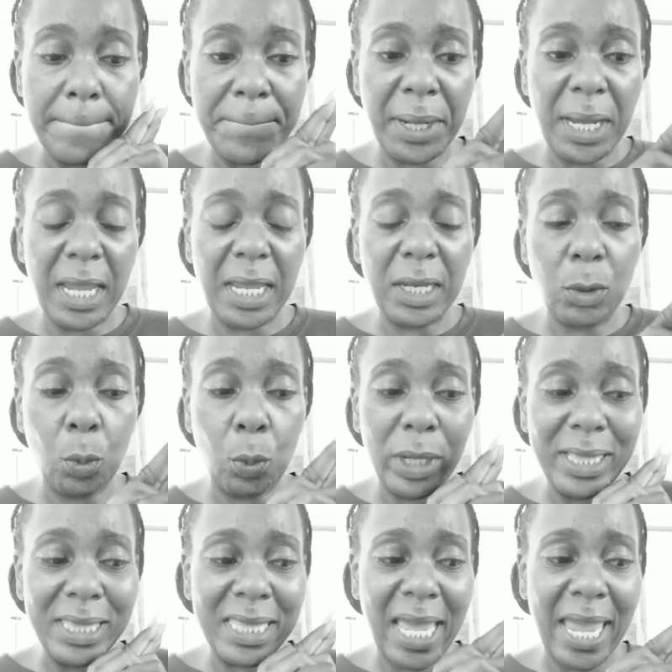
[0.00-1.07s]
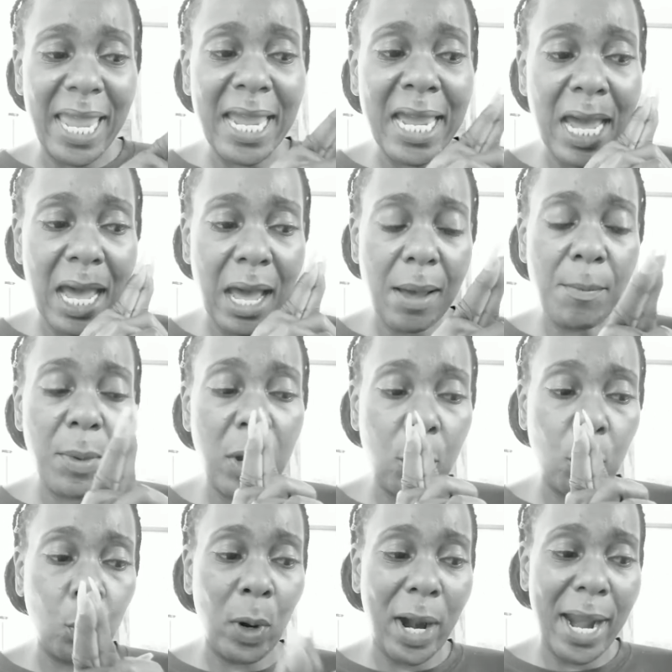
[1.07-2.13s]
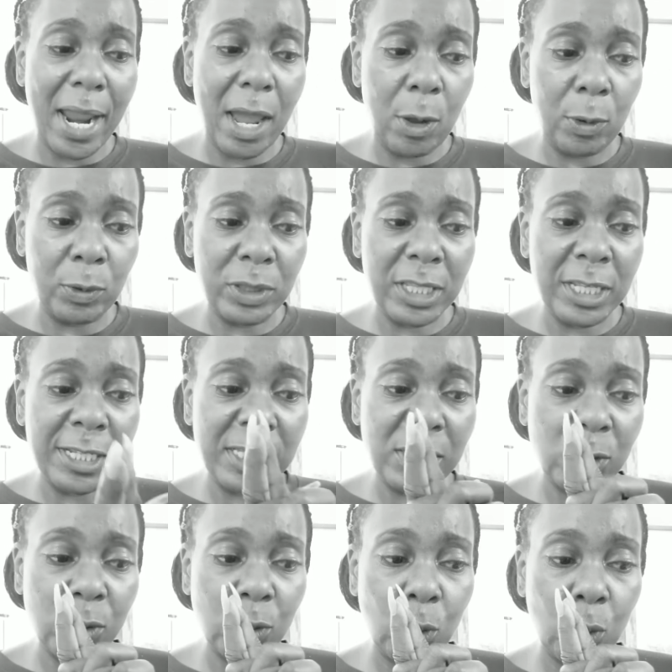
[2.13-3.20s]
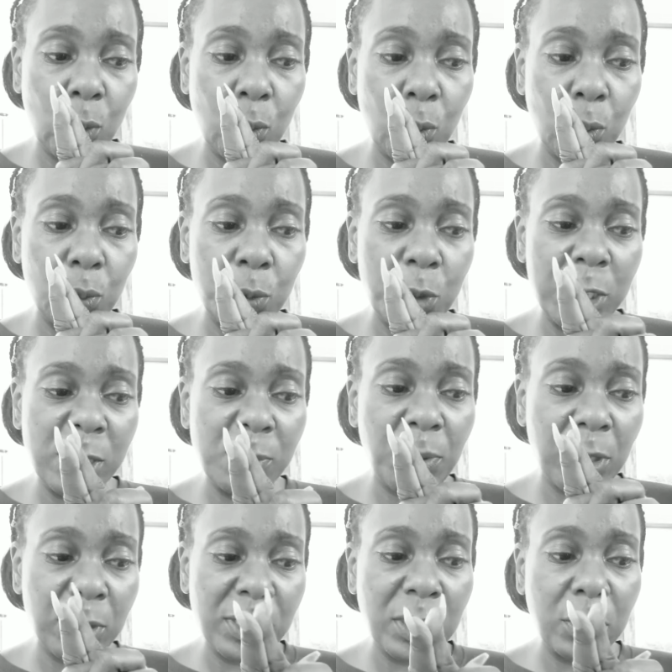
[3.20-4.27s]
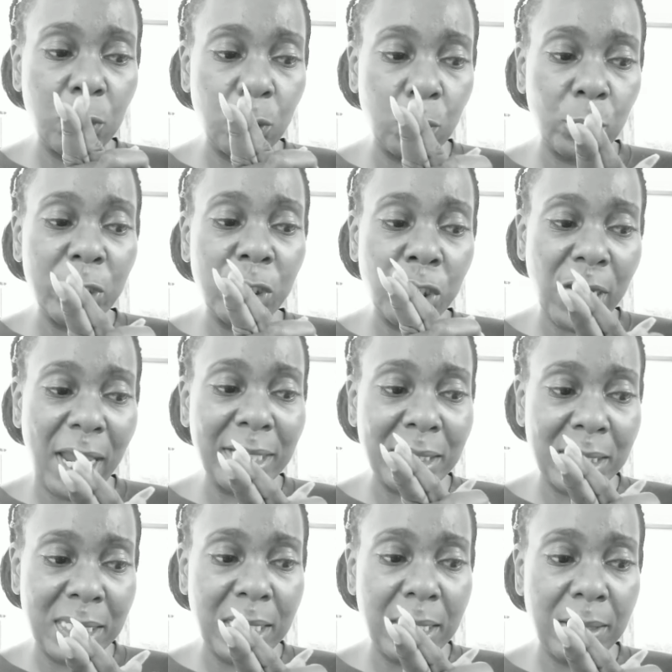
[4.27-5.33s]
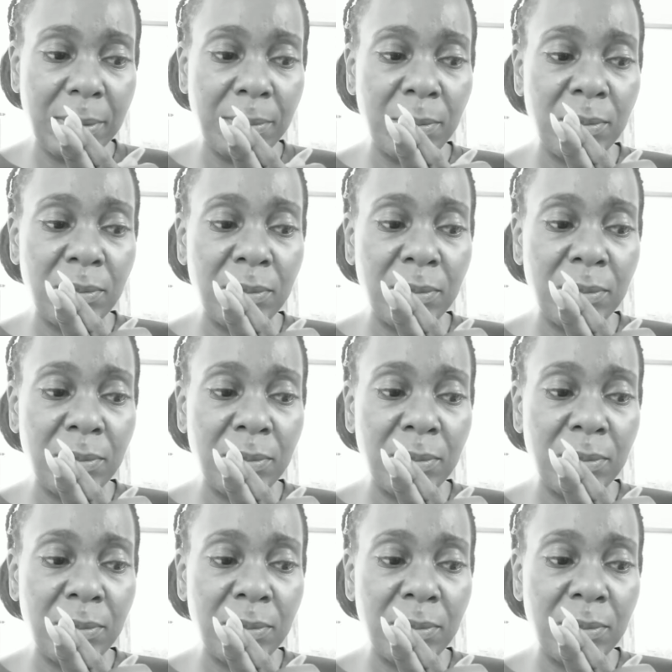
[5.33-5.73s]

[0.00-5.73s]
But when they come around this person who rejects them,